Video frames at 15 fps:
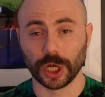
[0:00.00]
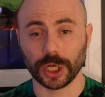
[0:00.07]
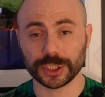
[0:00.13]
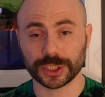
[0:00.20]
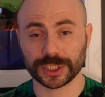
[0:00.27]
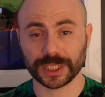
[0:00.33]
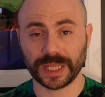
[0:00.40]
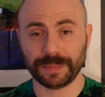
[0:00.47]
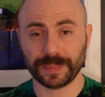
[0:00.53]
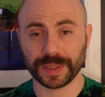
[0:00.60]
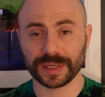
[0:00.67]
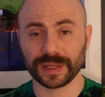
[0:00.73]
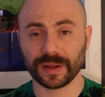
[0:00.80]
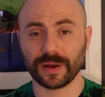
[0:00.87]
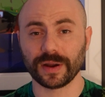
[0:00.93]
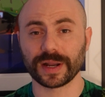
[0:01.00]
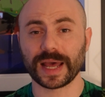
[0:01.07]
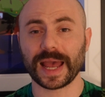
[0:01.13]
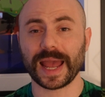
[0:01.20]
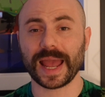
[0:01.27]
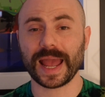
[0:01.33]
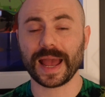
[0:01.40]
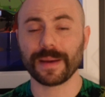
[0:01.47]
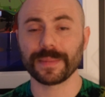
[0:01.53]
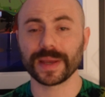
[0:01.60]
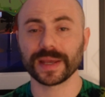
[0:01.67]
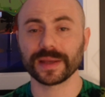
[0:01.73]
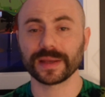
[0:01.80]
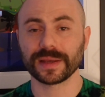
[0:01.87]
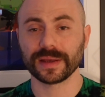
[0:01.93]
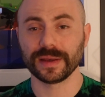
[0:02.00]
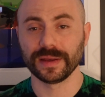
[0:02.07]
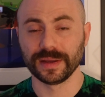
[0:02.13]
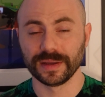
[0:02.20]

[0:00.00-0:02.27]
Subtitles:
sleeping on a hammock.